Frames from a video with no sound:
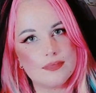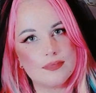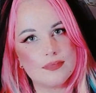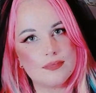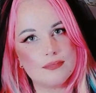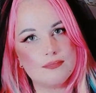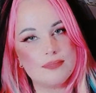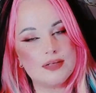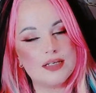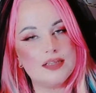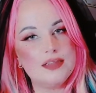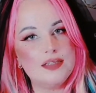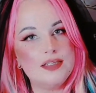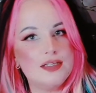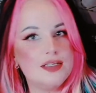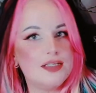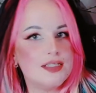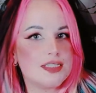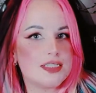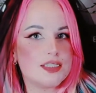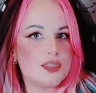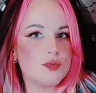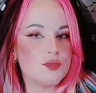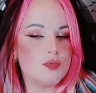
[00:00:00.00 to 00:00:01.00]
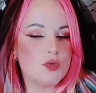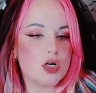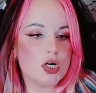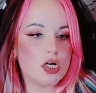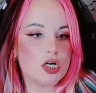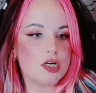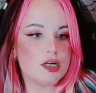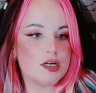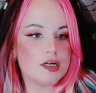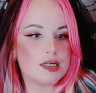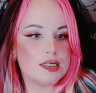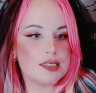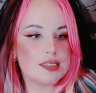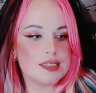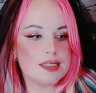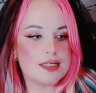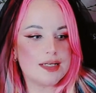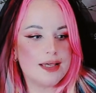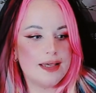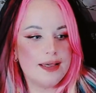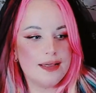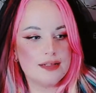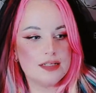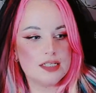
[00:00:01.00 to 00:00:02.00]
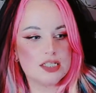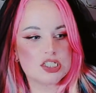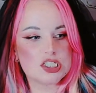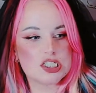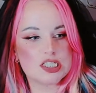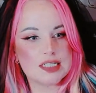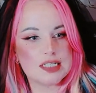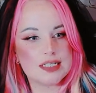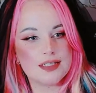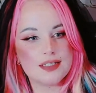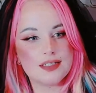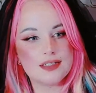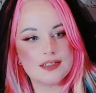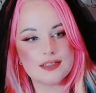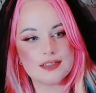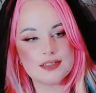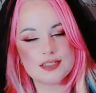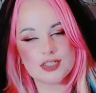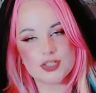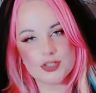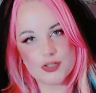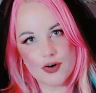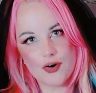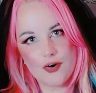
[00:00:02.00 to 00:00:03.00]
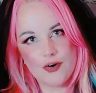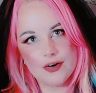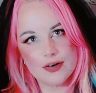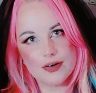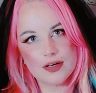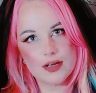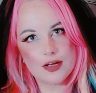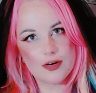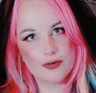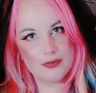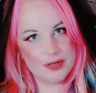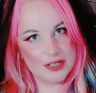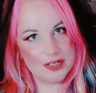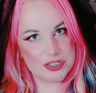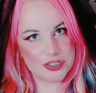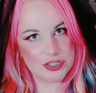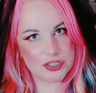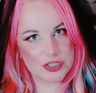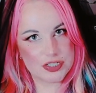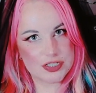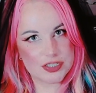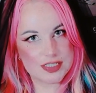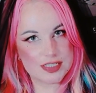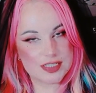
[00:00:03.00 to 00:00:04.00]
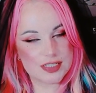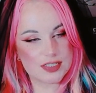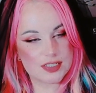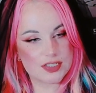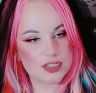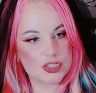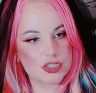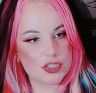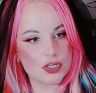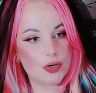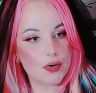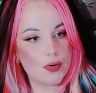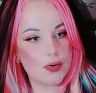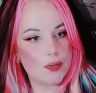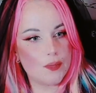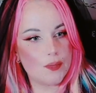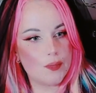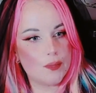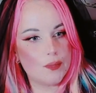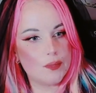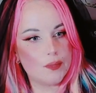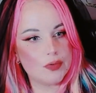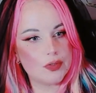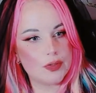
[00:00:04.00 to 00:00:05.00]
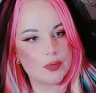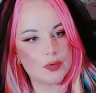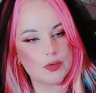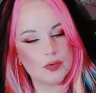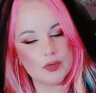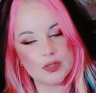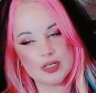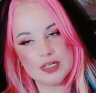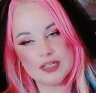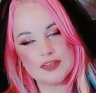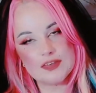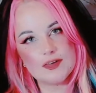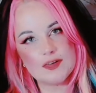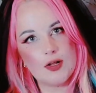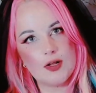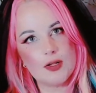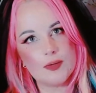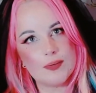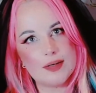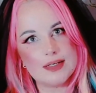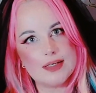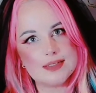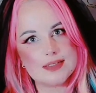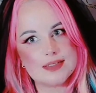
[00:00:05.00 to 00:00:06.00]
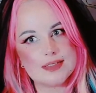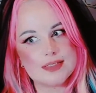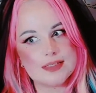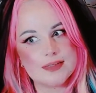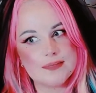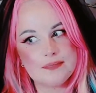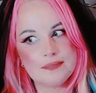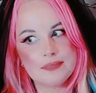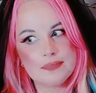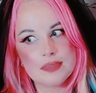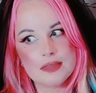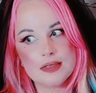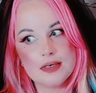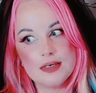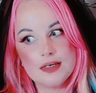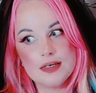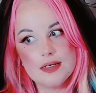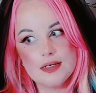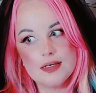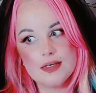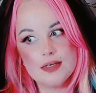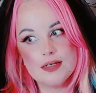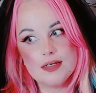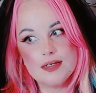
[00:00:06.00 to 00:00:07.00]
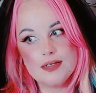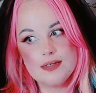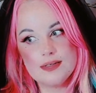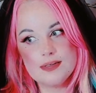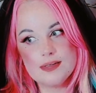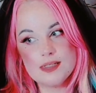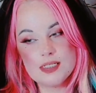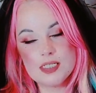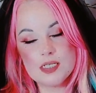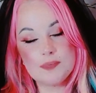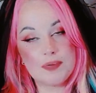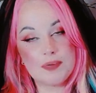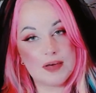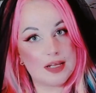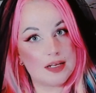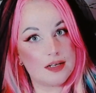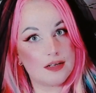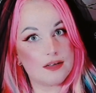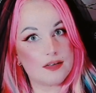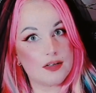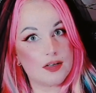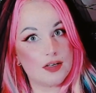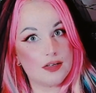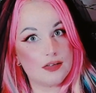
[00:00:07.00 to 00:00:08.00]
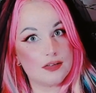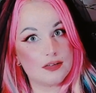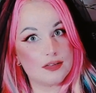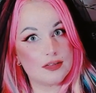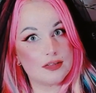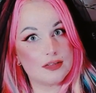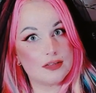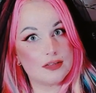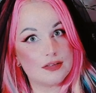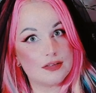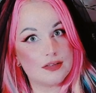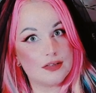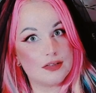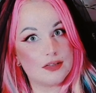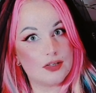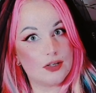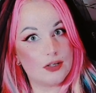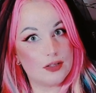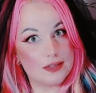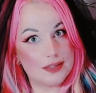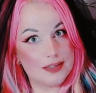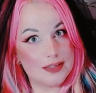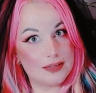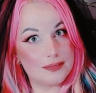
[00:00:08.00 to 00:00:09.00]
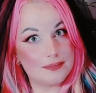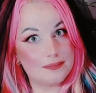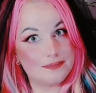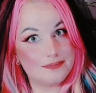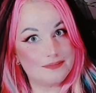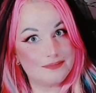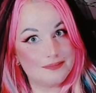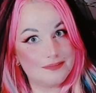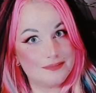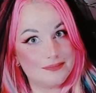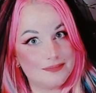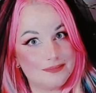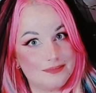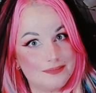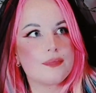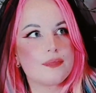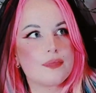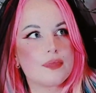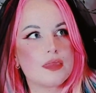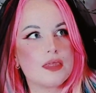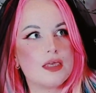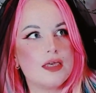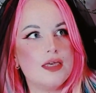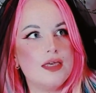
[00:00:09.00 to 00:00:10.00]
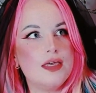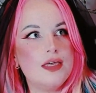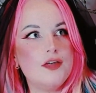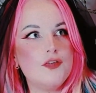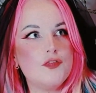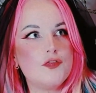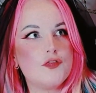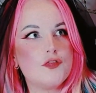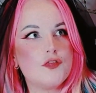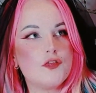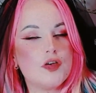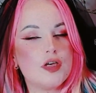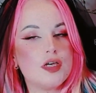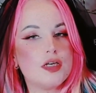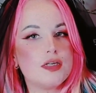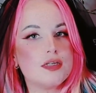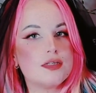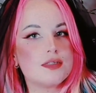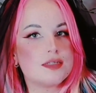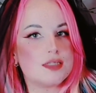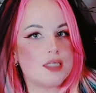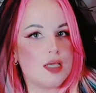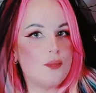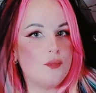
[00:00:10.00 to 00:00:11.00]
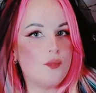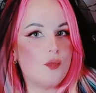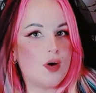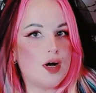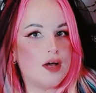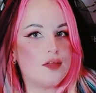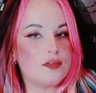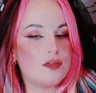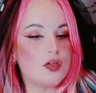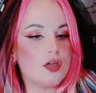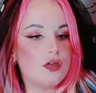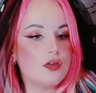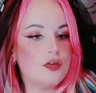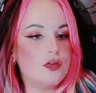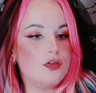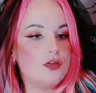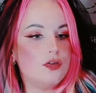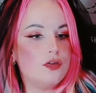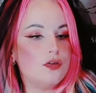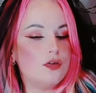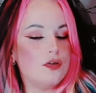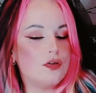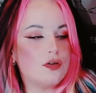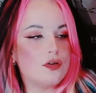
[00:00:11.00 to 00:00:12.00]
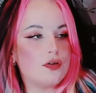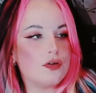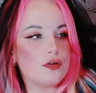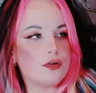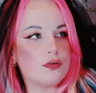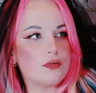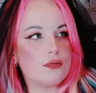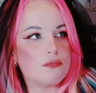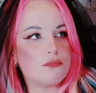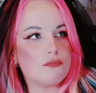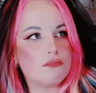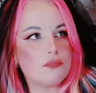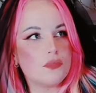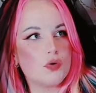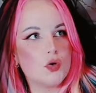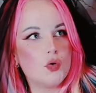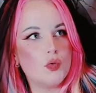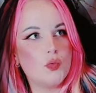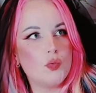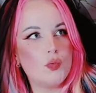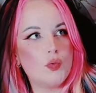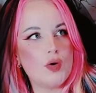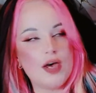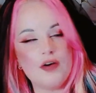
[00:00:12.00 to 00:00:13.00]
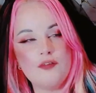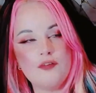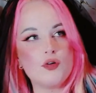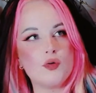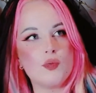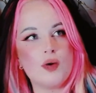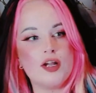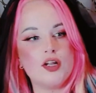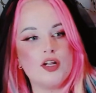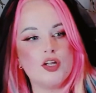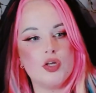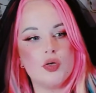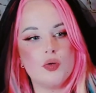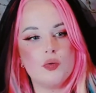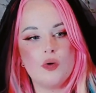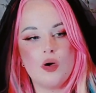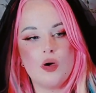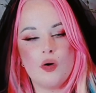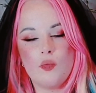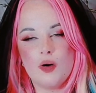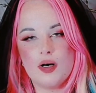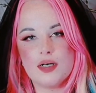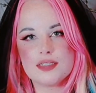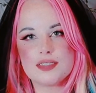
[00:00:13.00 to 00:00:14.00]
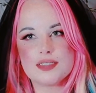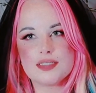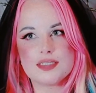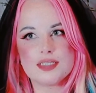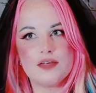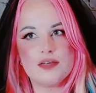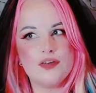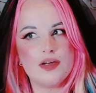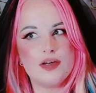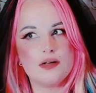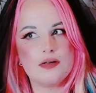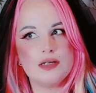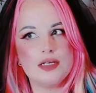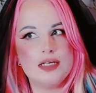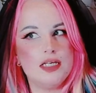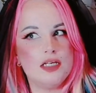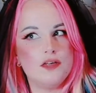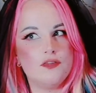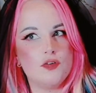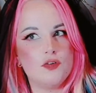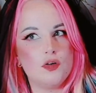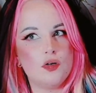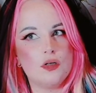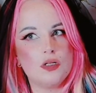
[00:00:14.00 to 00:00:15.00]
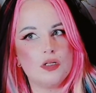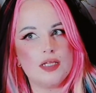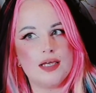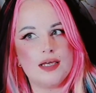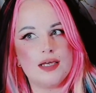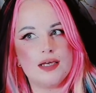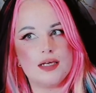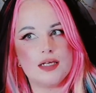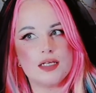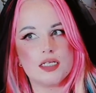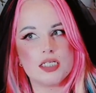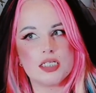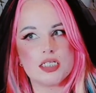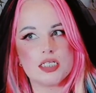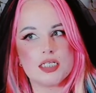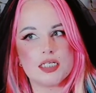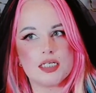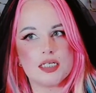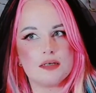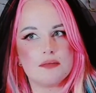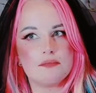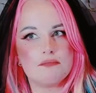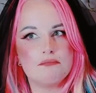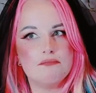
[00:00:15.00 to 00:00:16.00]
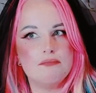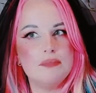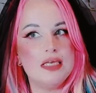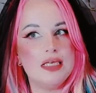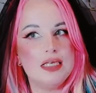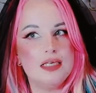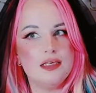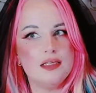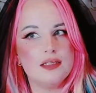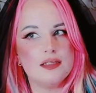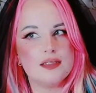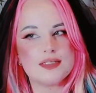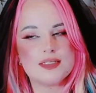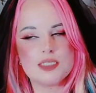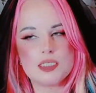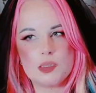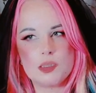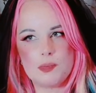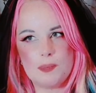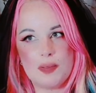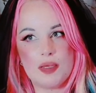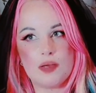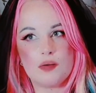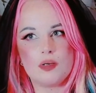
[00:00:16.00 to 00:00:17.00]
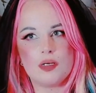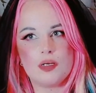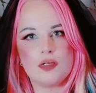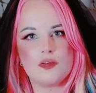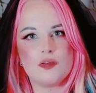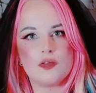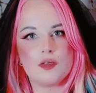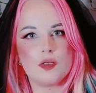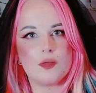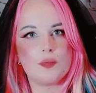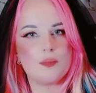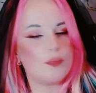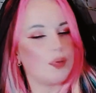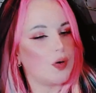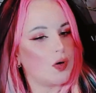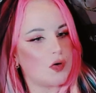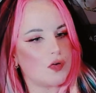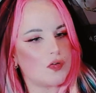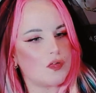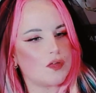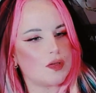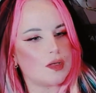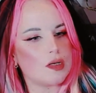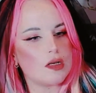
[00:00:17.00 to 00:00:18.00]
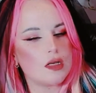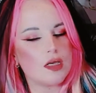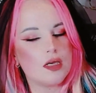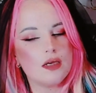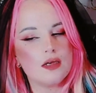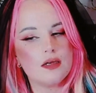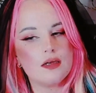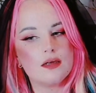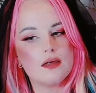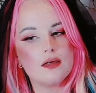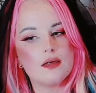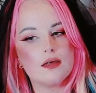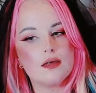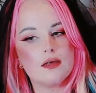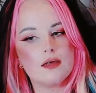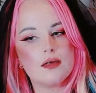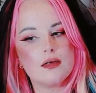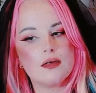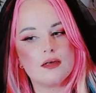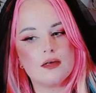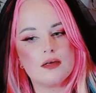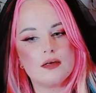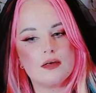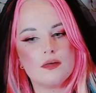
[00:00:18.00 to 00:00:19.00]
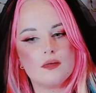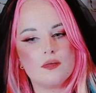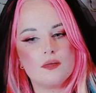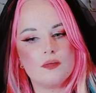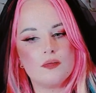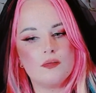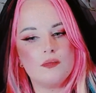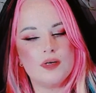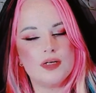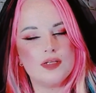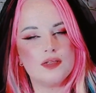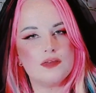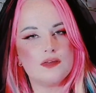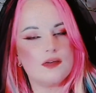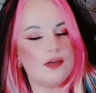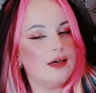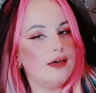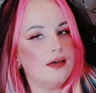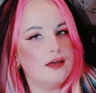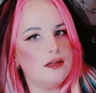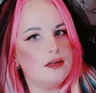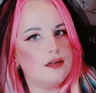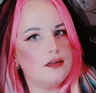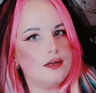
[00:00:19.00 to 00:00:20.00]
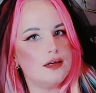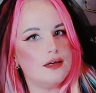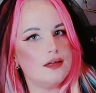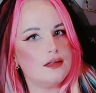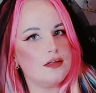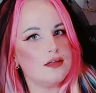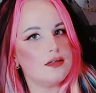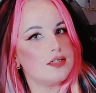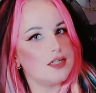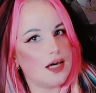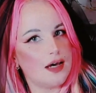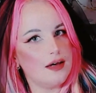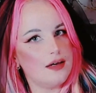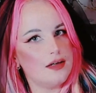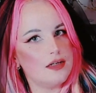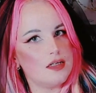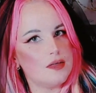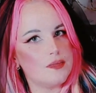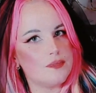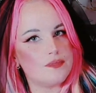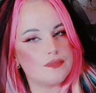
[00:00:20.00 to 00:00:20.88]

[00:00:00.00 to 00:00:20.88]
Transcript: But these were hellishly strong creatures, so you couldn't always depend on all that. If someone who everyone knew was a very evil and mean-spirited person went ahead and died,